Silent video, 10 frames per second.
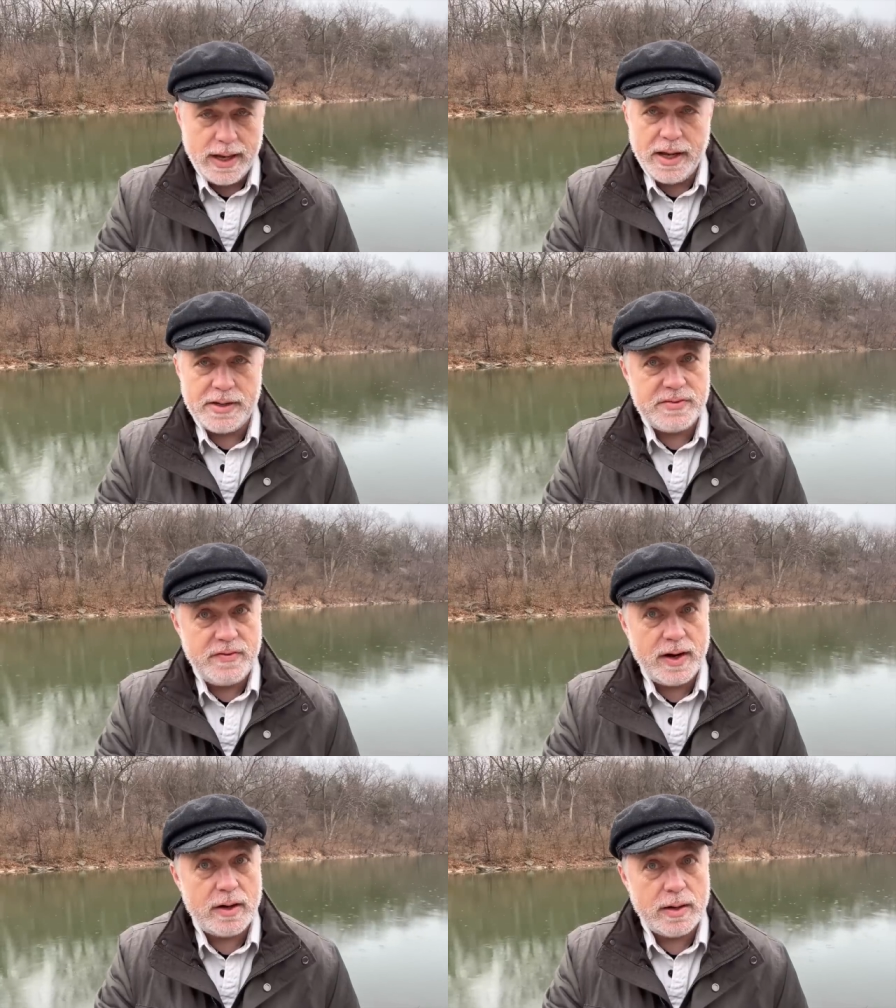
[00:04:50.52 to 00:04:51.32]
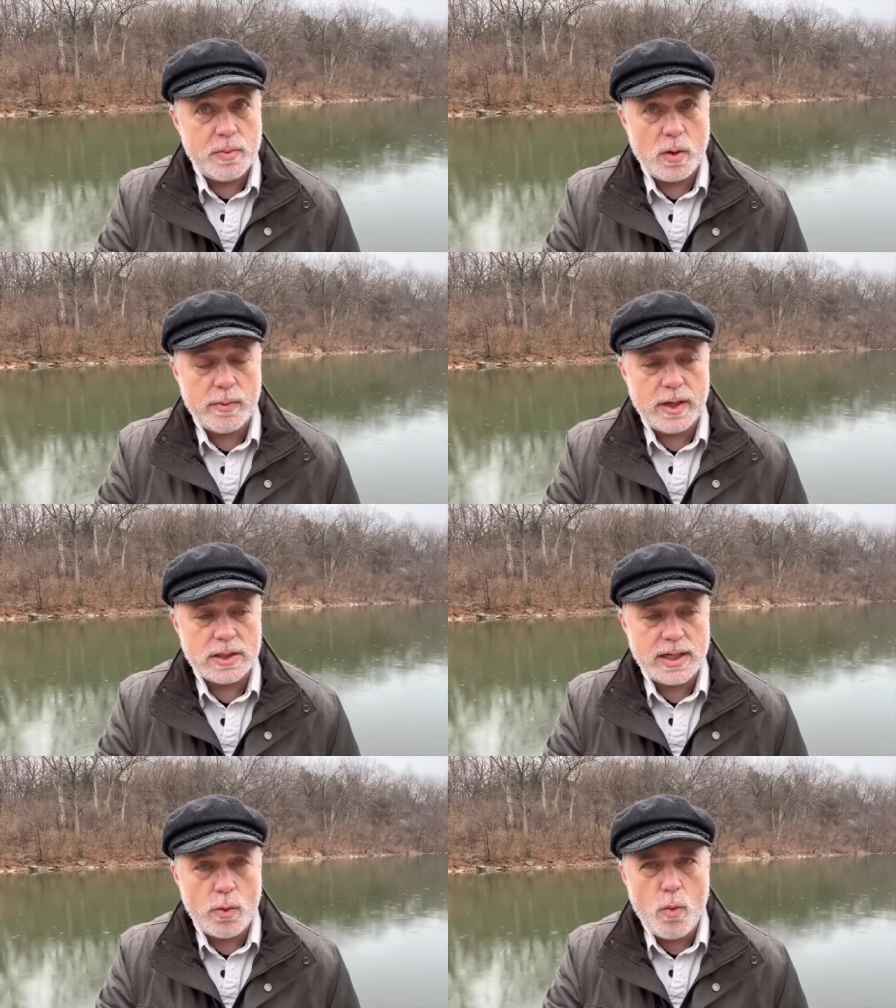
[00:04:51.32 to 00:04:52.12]
And it's very important we
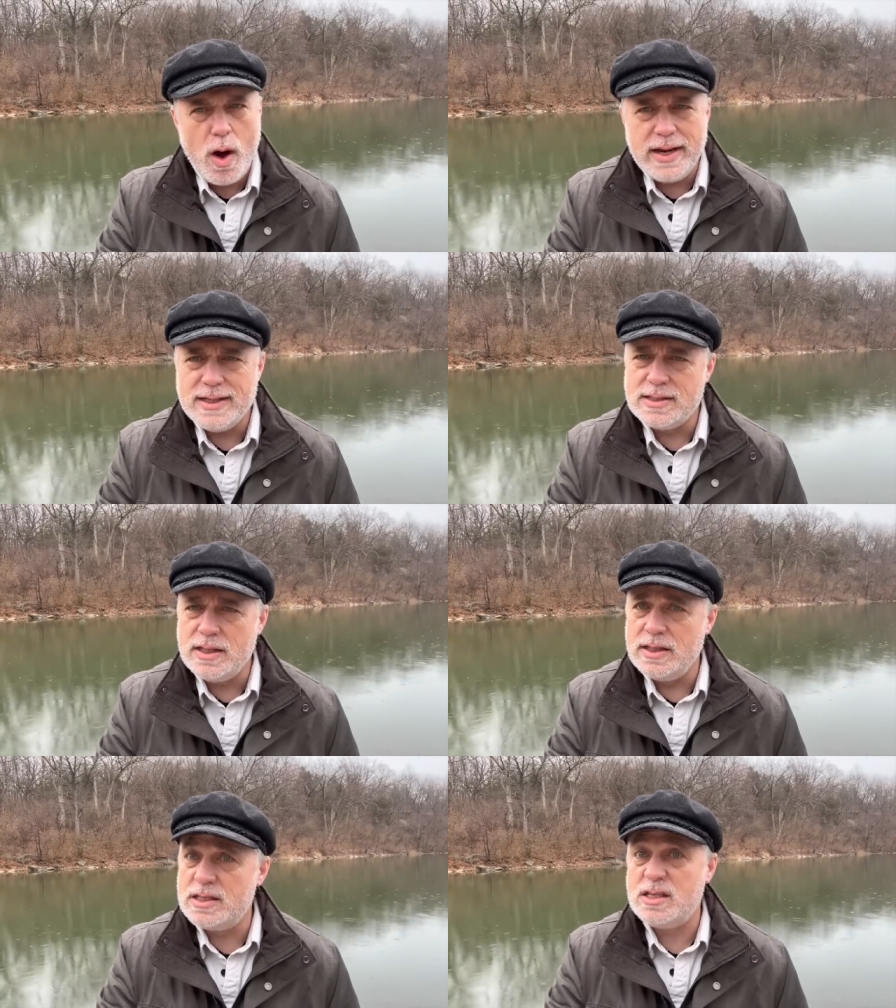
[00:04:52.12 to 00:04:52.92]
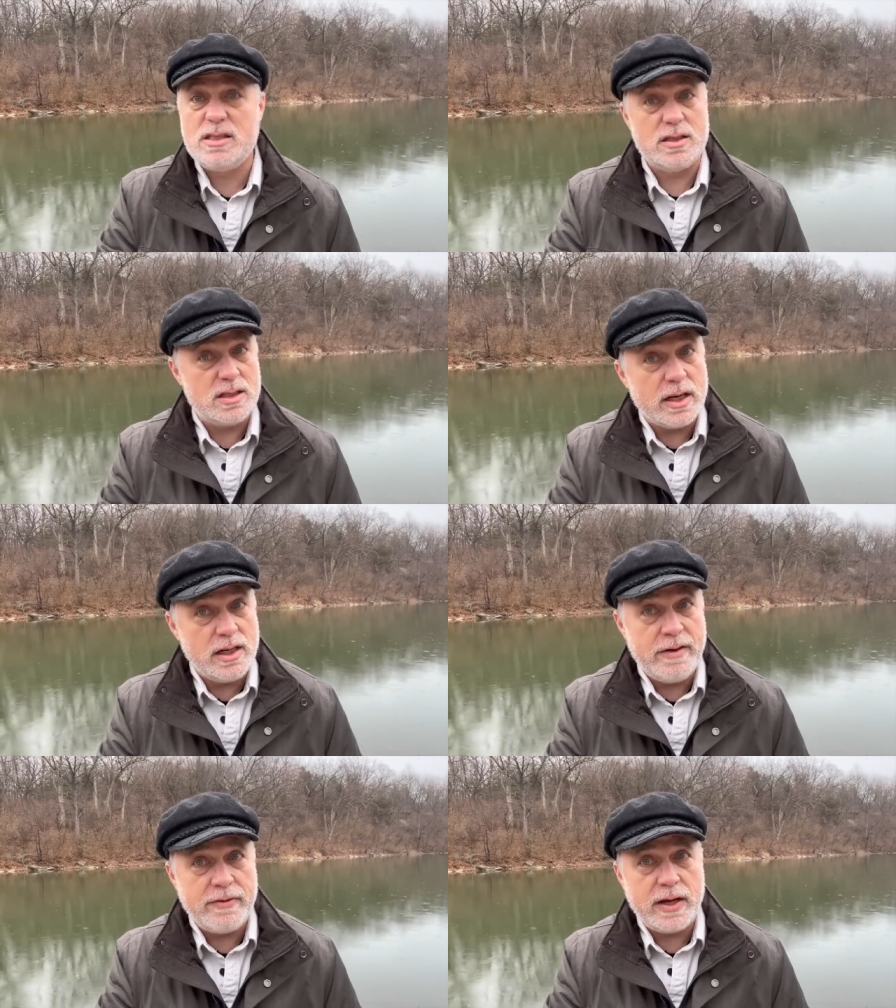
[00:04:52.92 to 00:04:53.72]
understand what is that. This is a
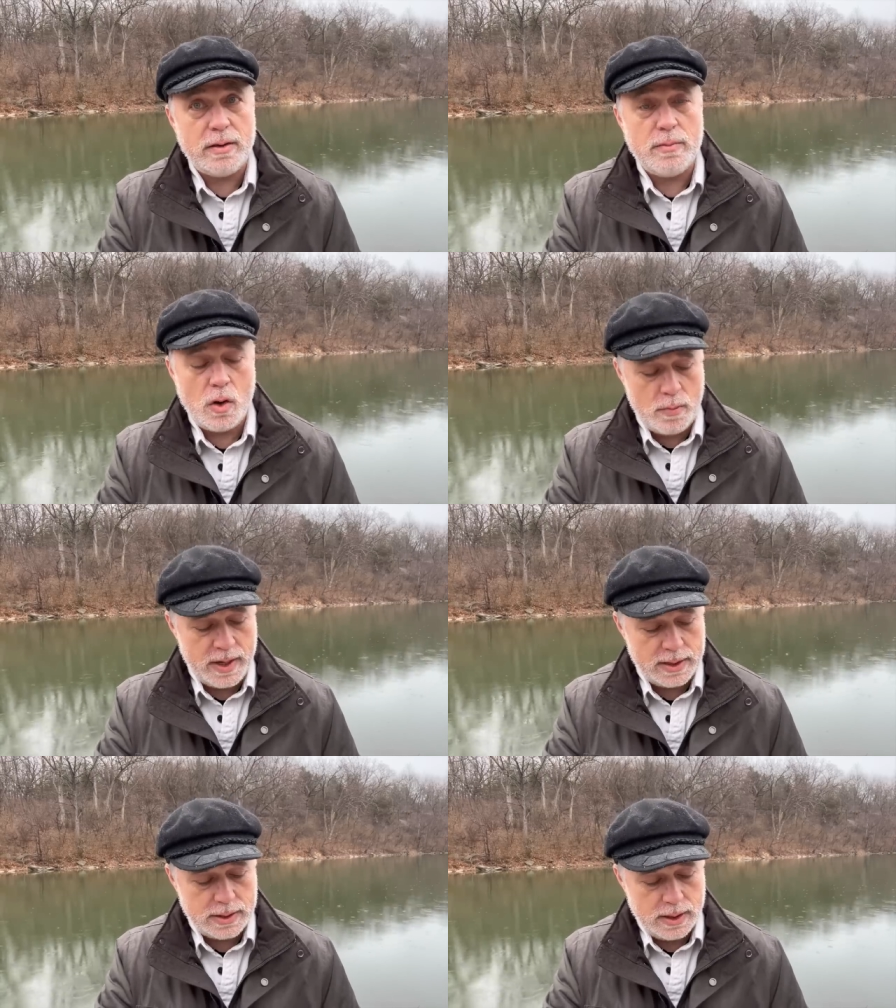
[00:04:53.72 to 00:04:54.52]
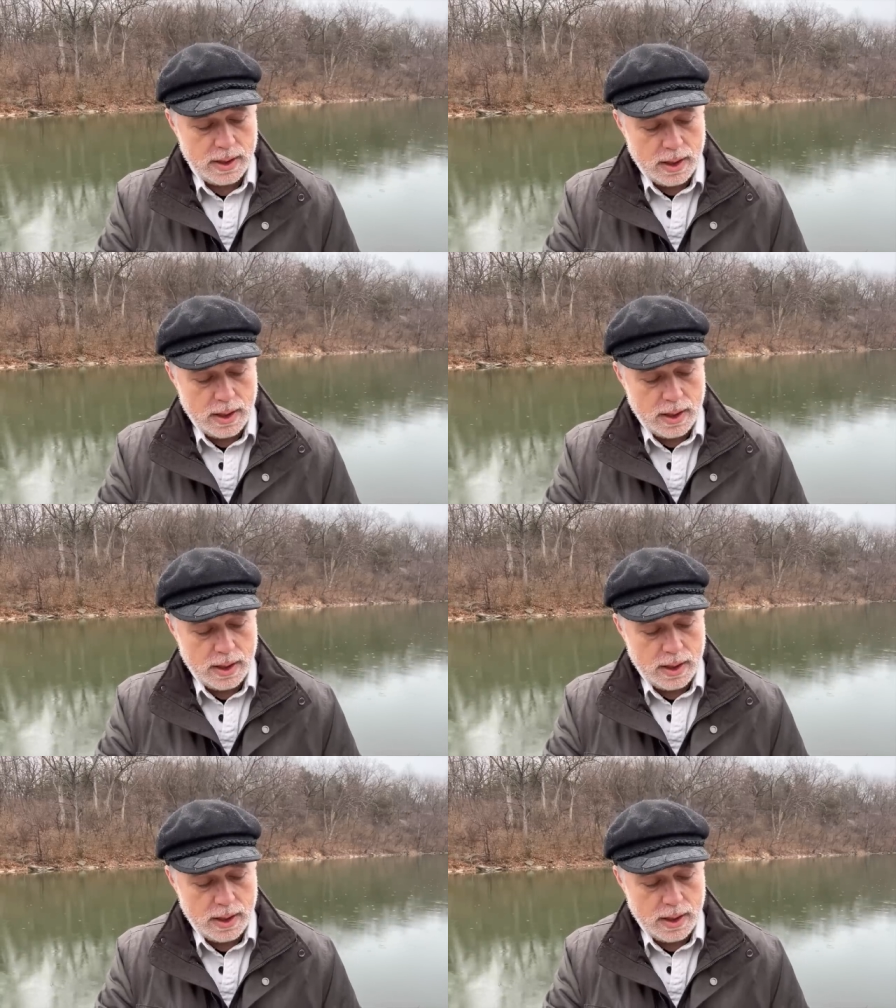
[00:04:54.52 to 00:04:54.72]
significant moment,